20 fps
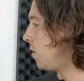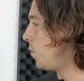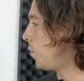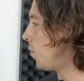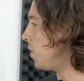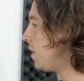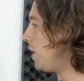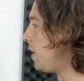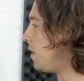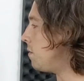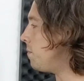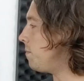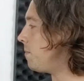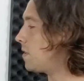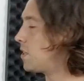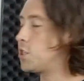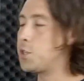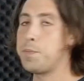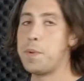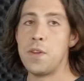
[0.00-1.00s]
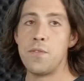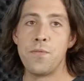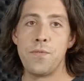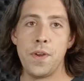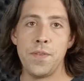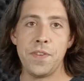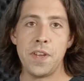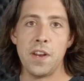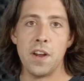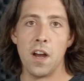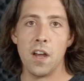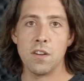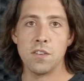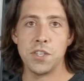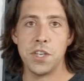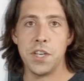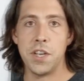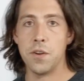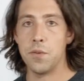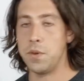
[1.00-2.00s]
You only need them to spend
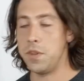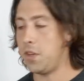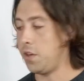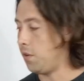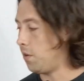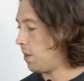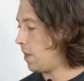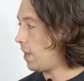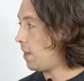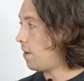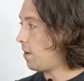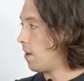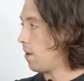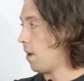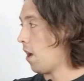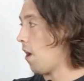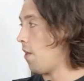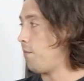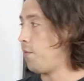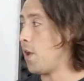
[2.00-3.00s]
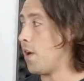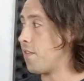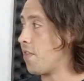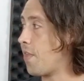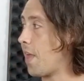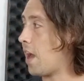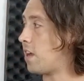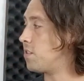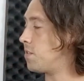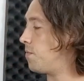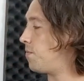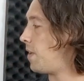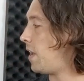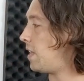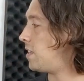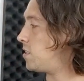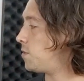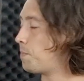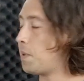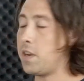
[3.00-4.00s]
$50 a year with you. And if you have 1000
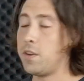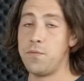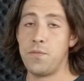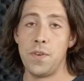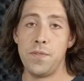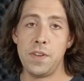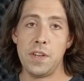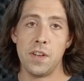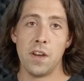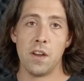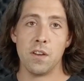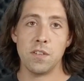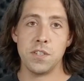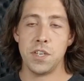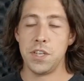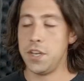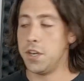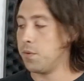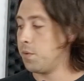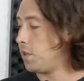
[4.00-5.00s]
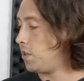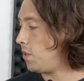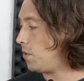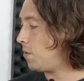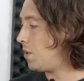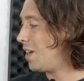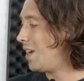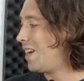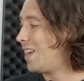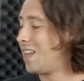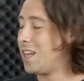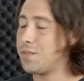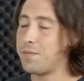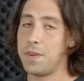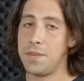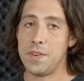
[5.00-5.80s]
fans spending $50 a year with you, that's